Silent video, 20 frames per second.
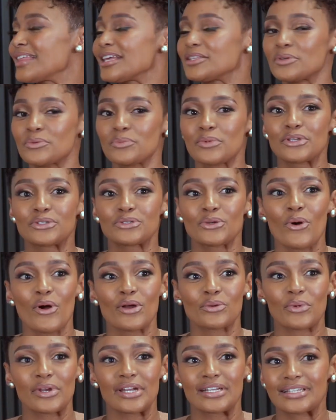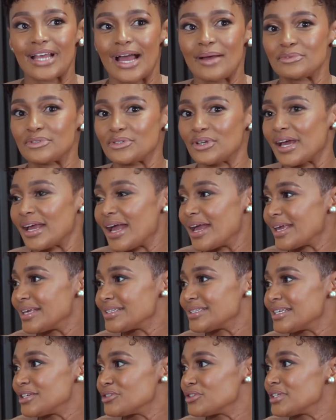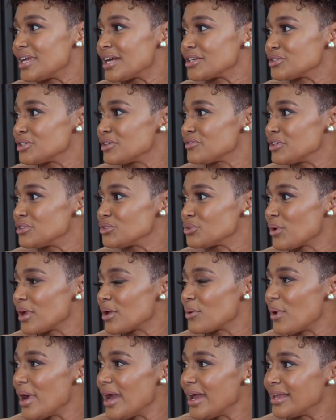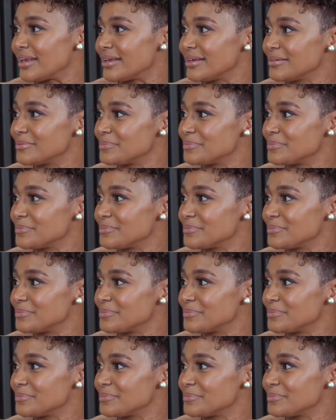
That's what we're taught when it comes to, like, I guess, an introduction of enjoying wine.